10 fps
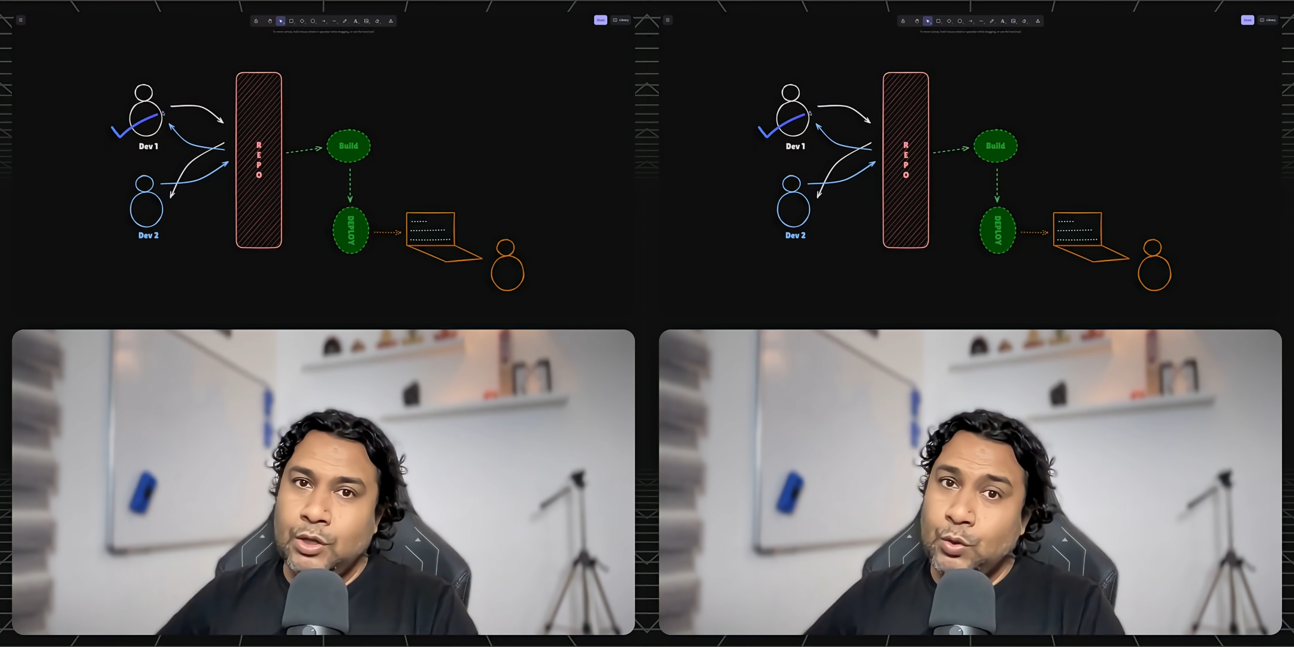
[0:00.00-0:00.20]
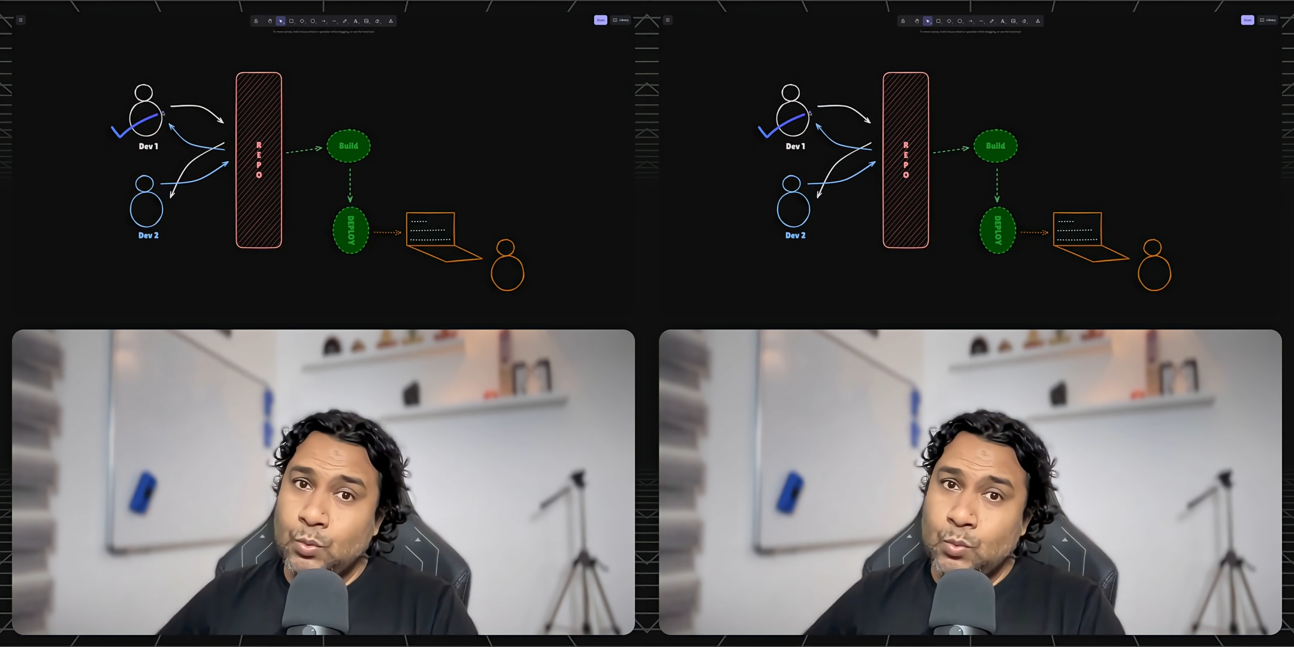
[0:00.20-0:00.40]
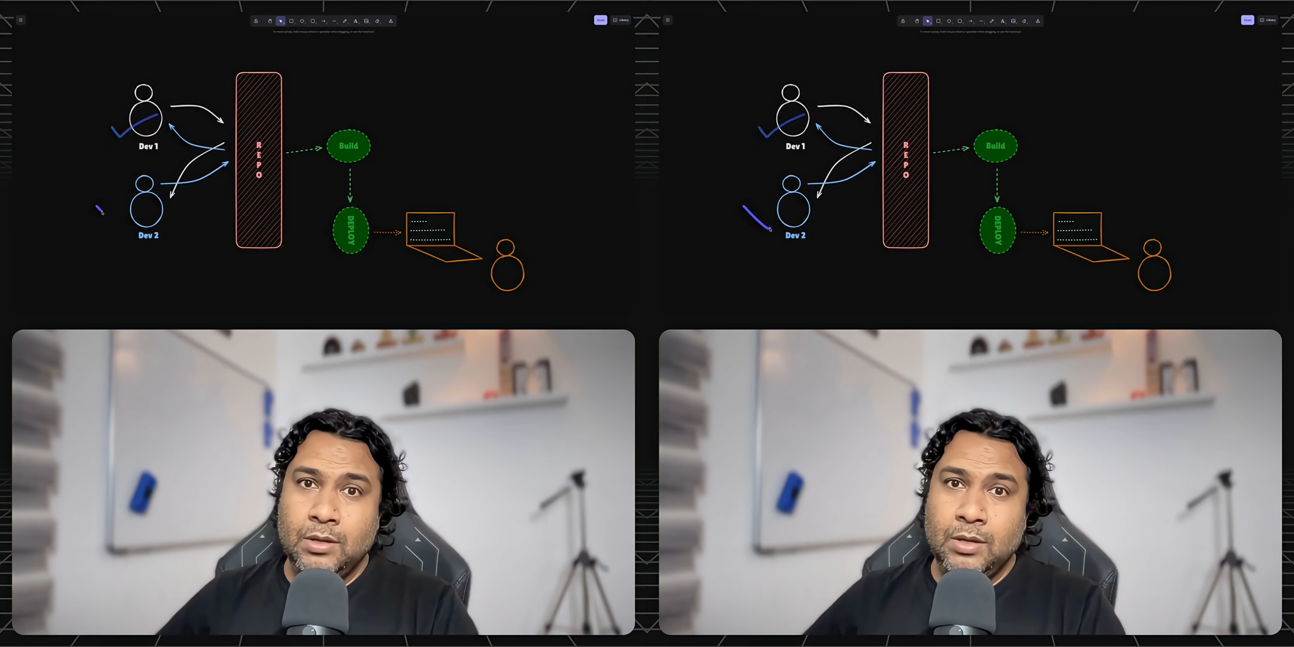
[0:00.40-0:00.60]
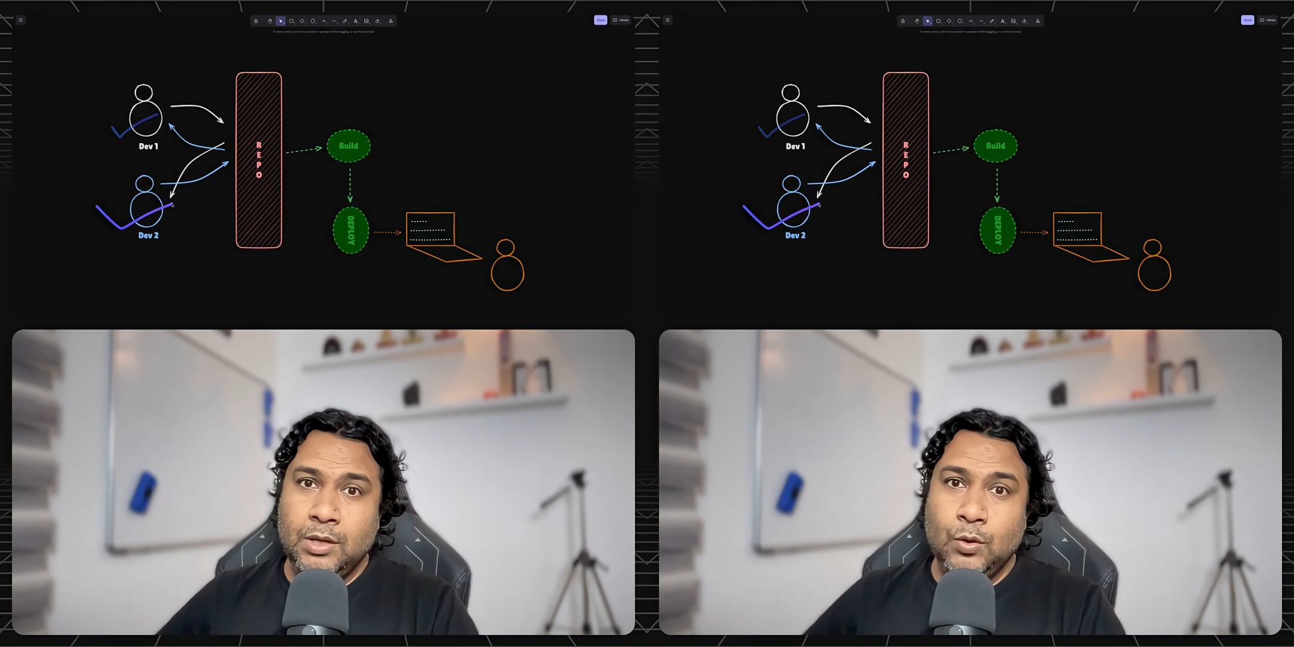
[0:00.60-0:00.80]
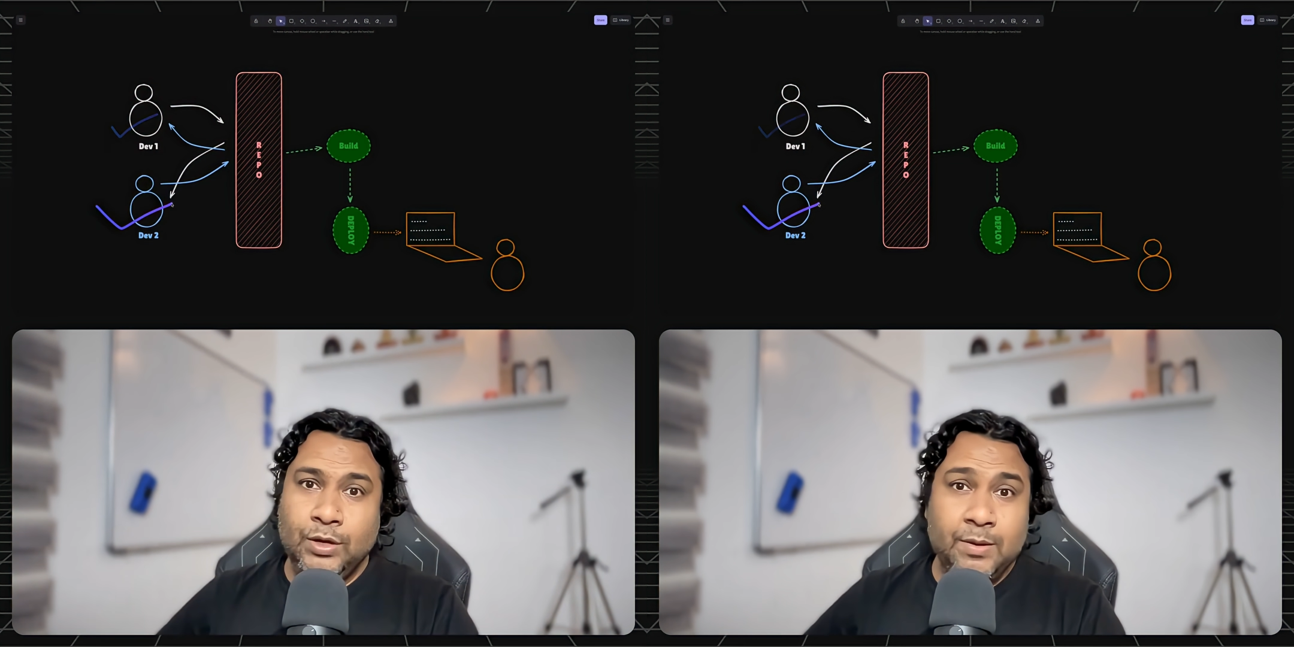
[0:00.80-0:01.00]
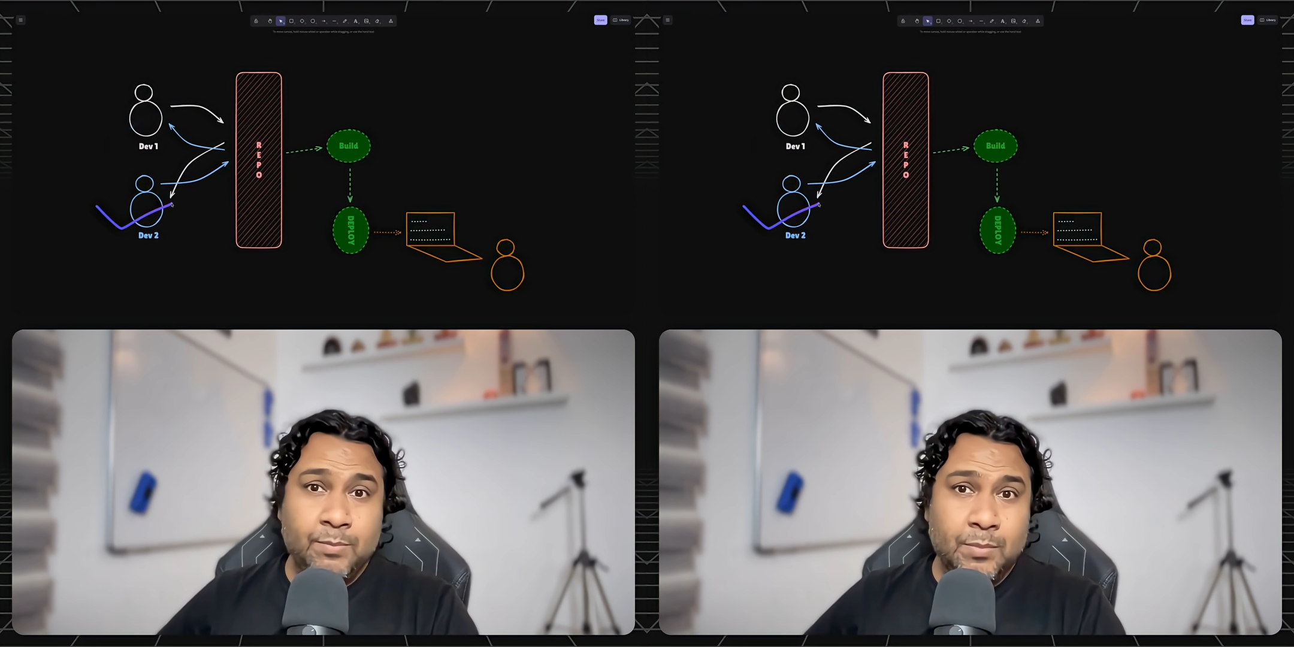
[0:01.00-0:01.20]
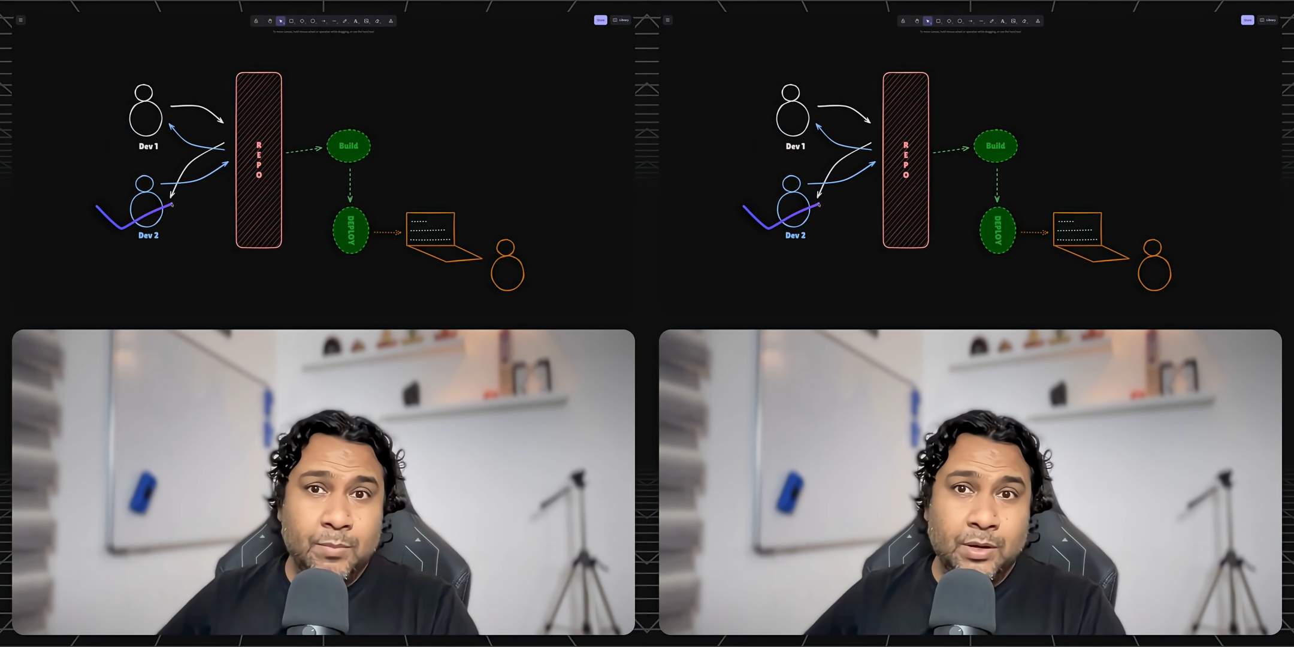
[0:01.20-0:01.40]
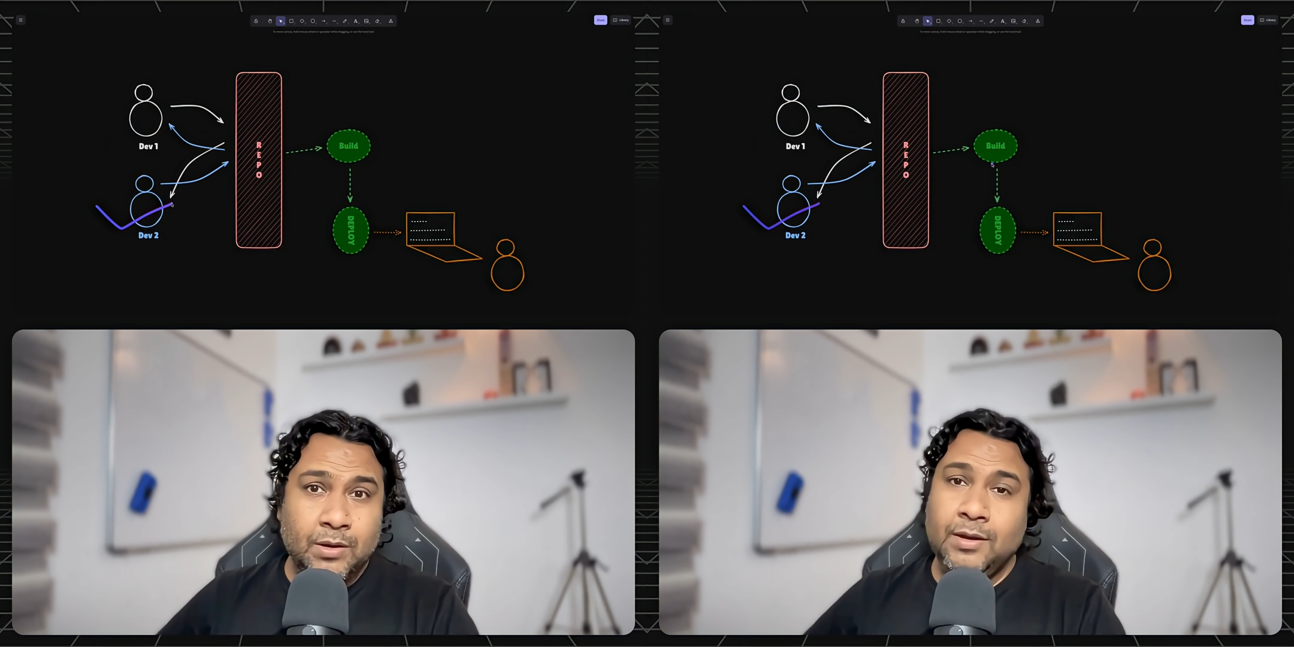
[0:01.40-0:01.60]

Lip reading: you, your team member,